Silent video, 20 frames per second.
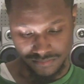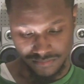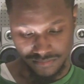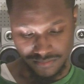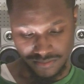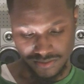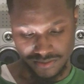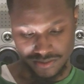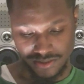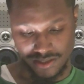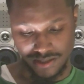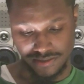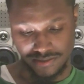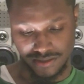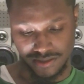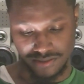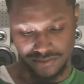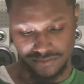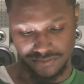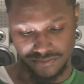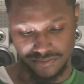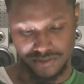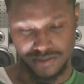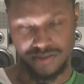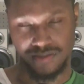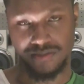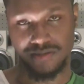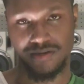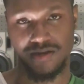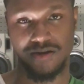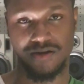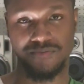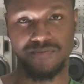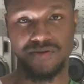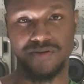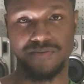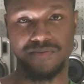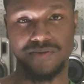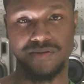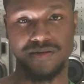these tag titles, and that'll
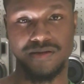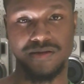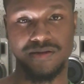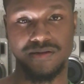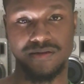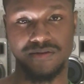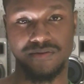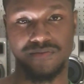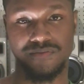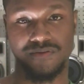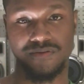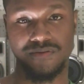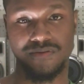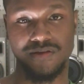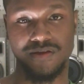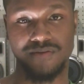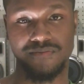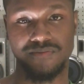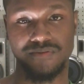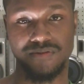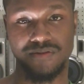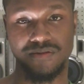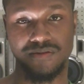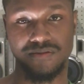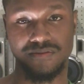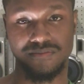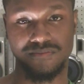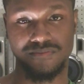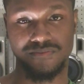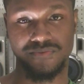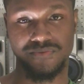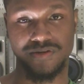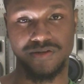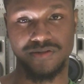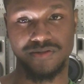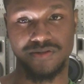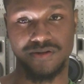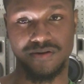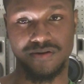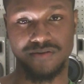be the beginning of everything when they
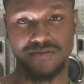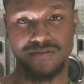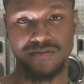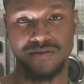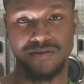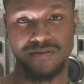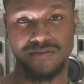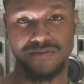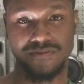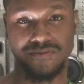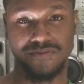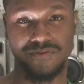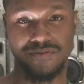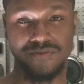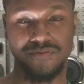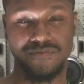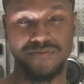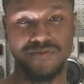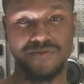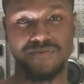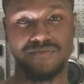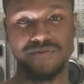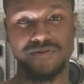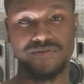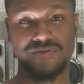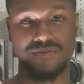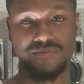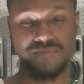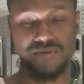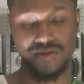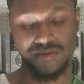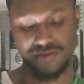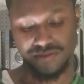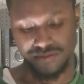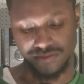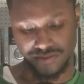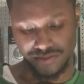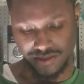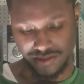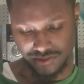start doing a feud between Bayley
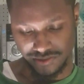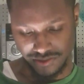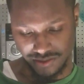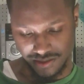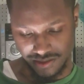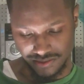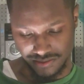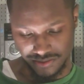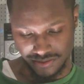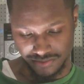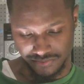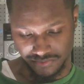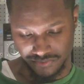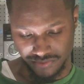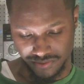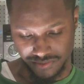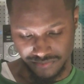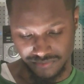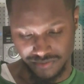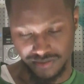and Sasha at some point.